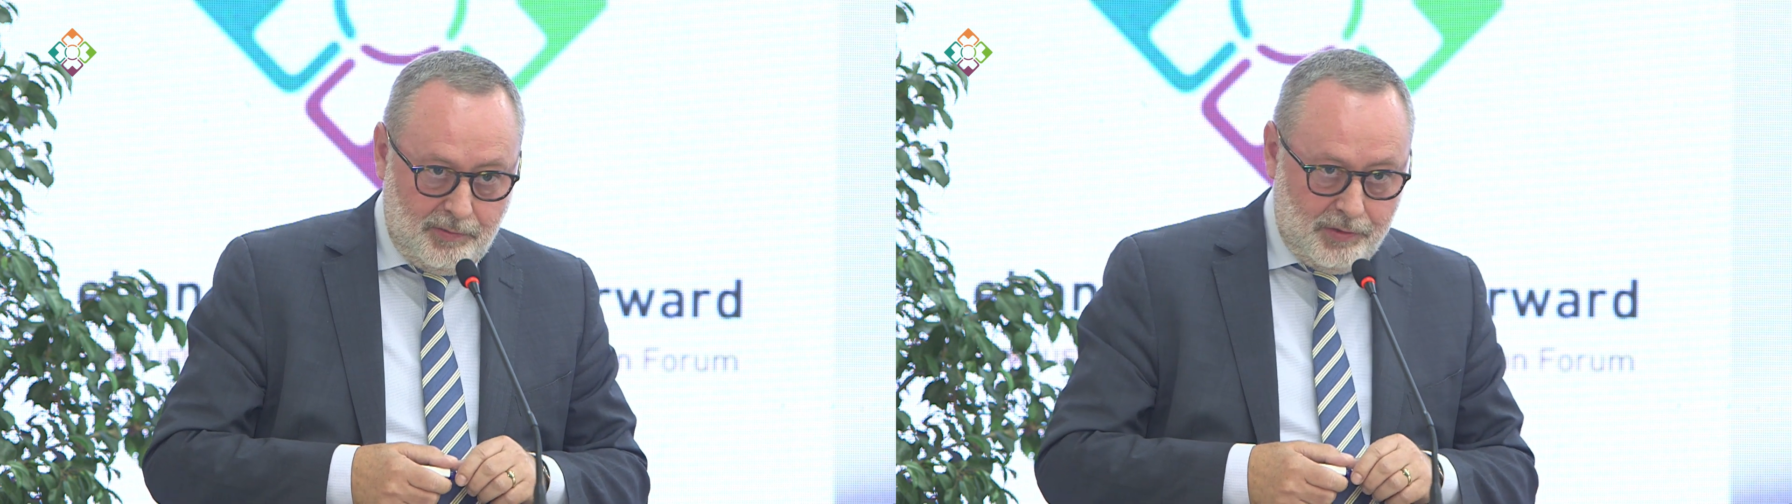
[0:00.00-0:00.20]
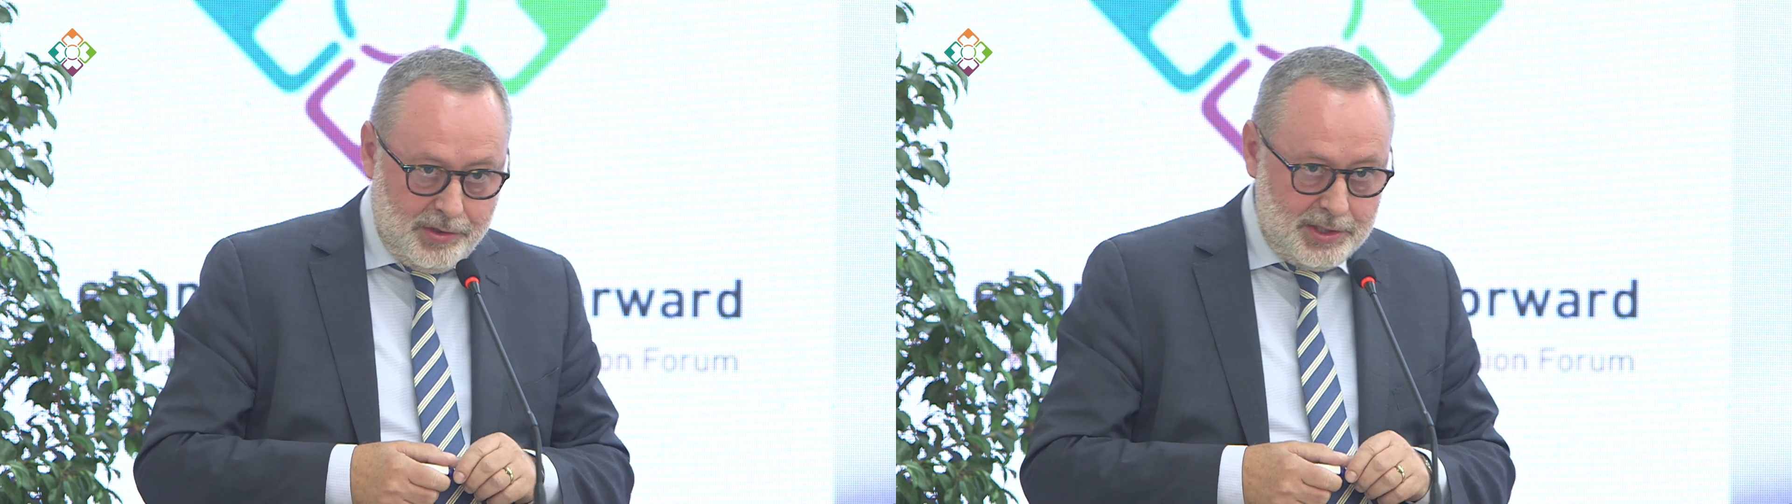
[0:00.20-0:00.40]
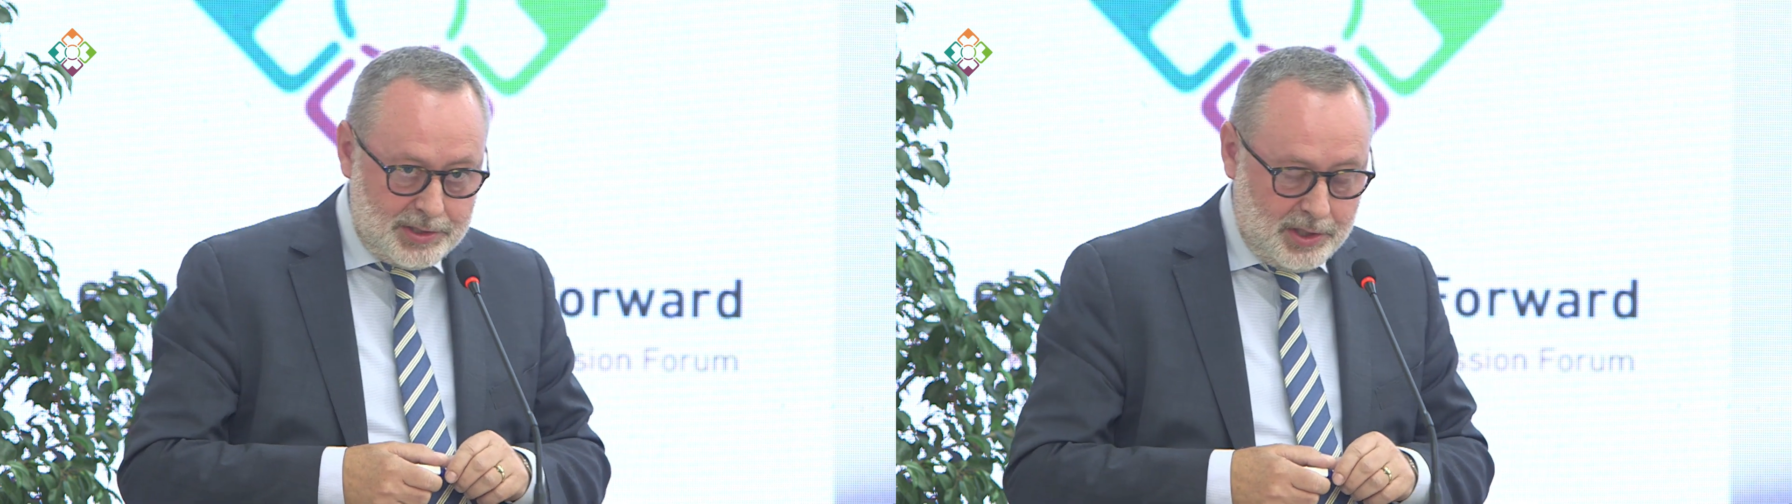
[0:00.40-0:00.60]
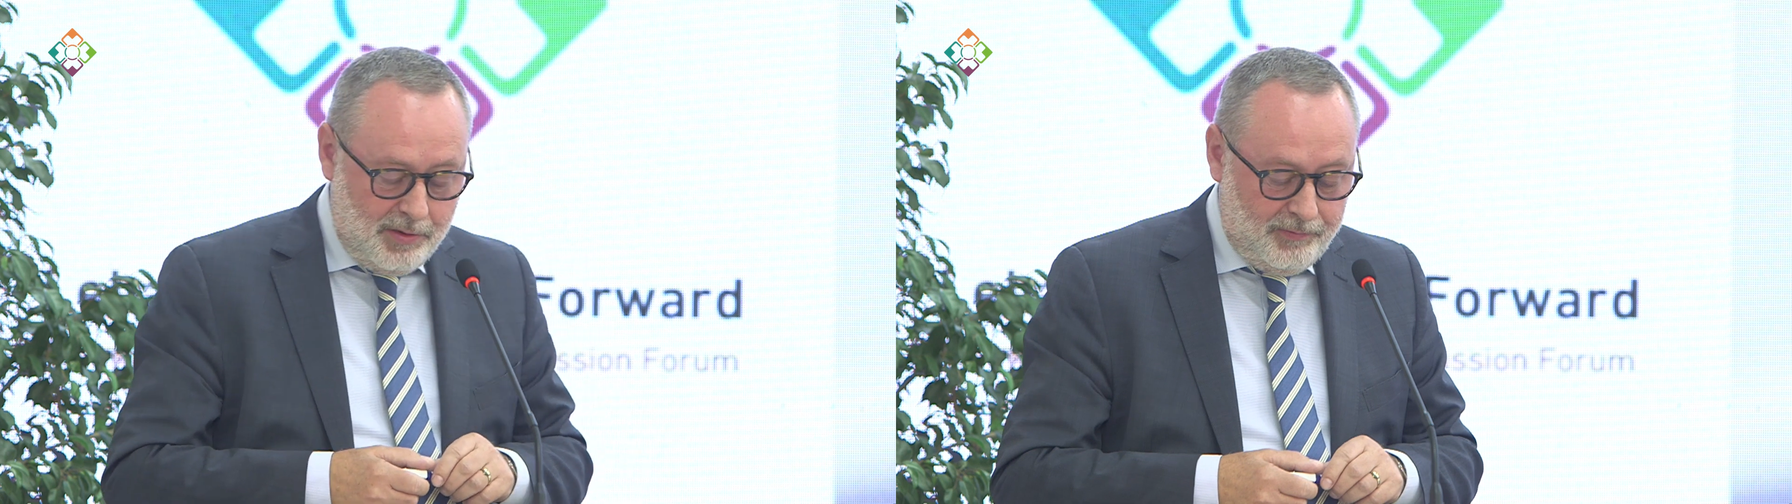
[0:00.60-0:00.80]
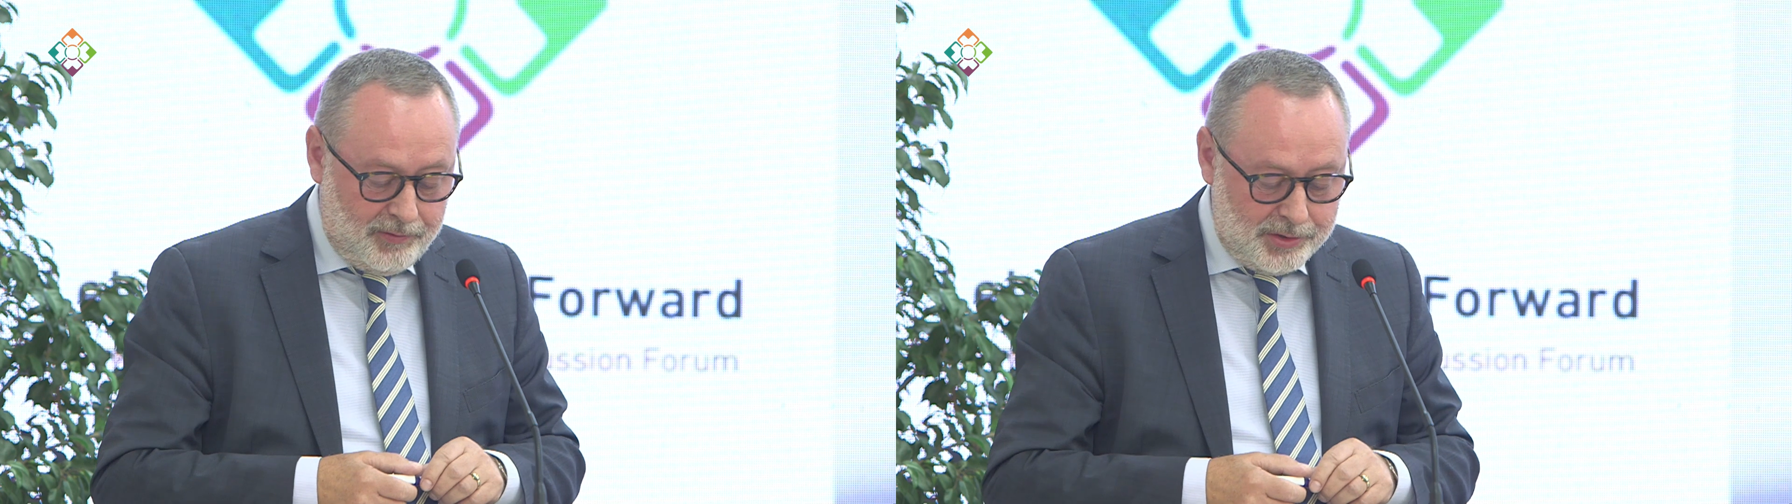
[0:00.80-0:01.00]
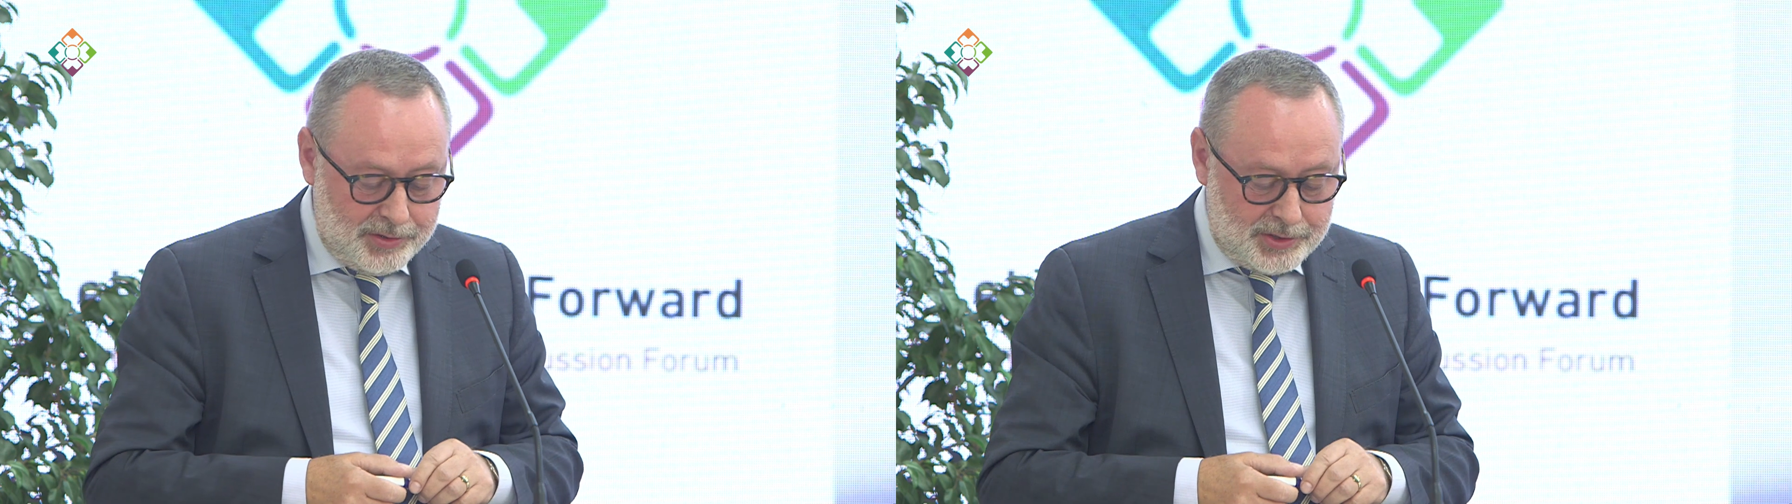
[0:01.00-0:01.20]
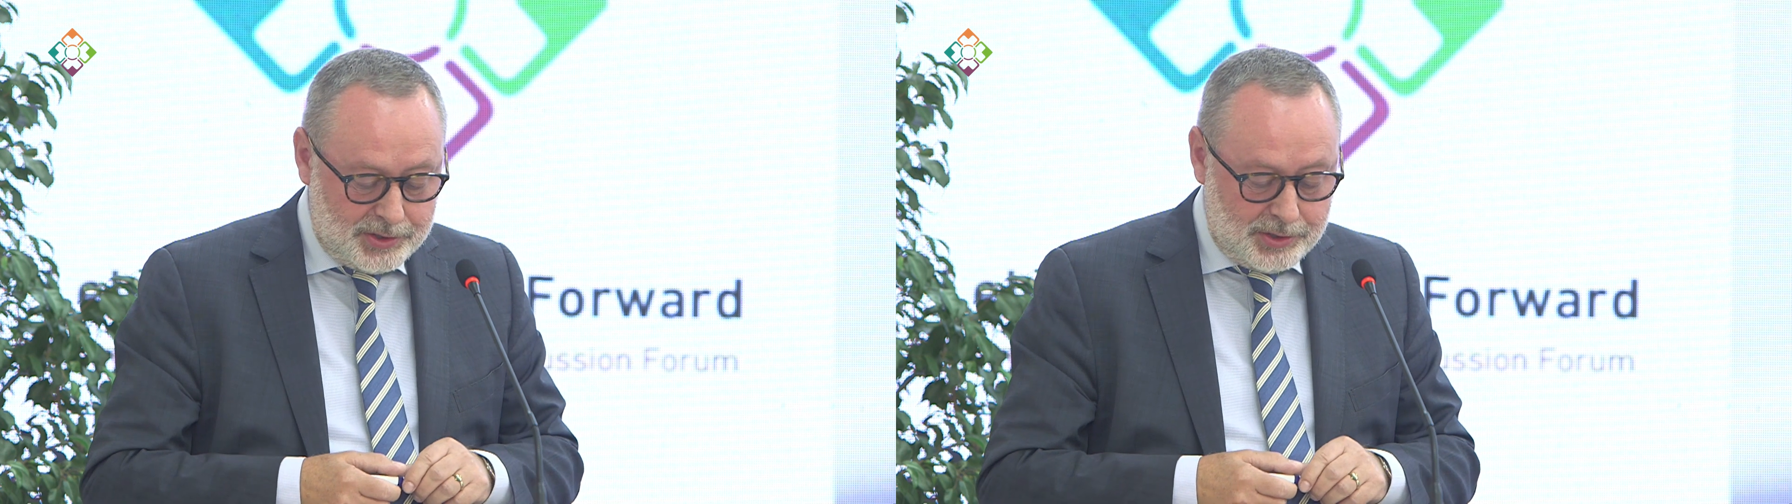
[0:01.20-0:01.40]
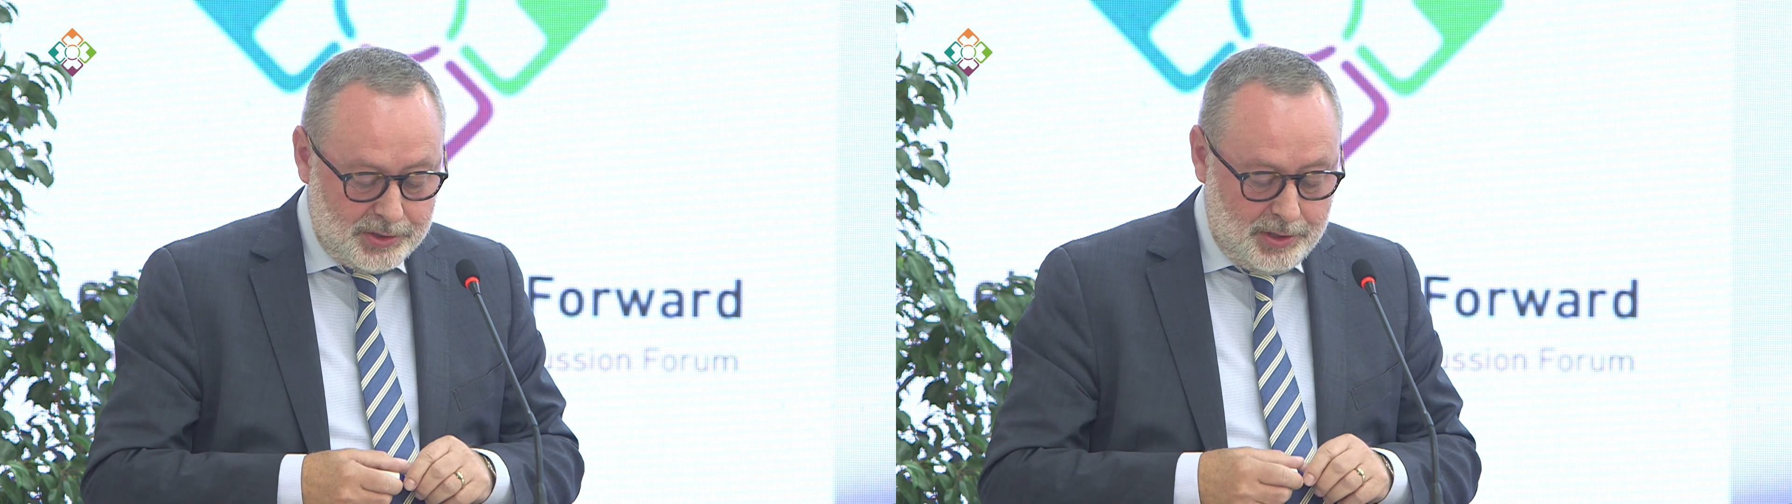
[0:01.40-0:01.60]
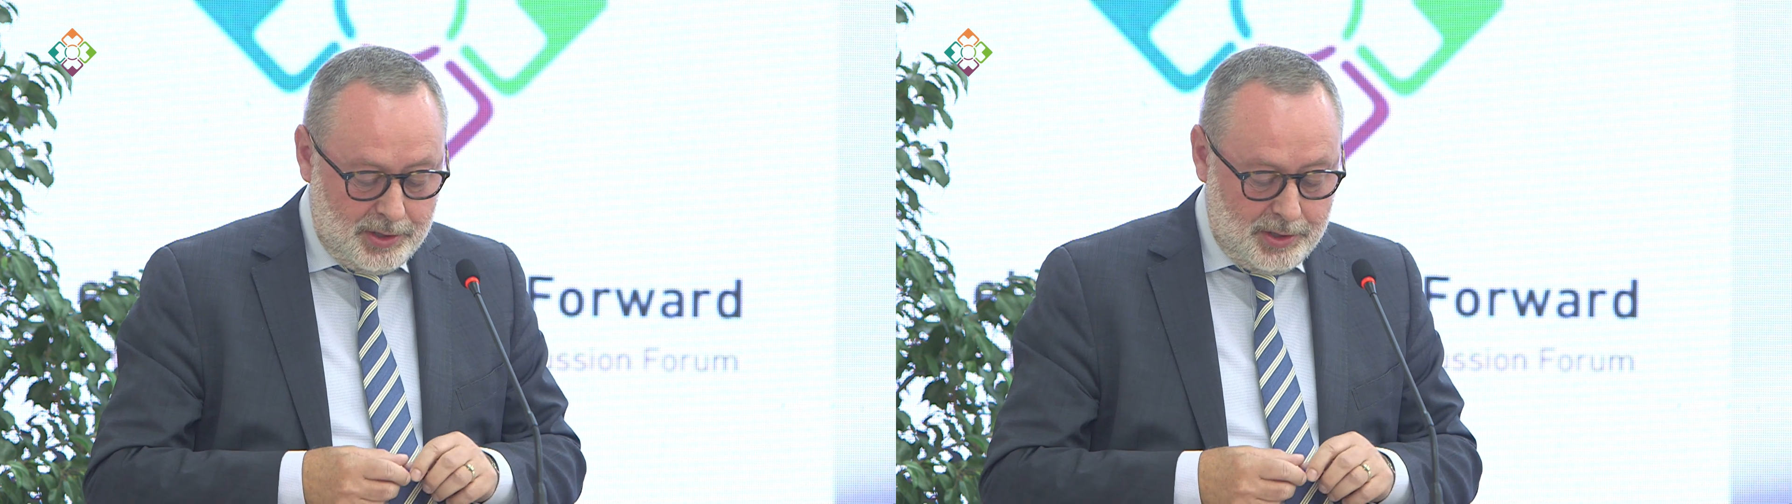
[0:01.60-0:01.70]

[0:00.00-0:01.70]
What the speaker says: for this conference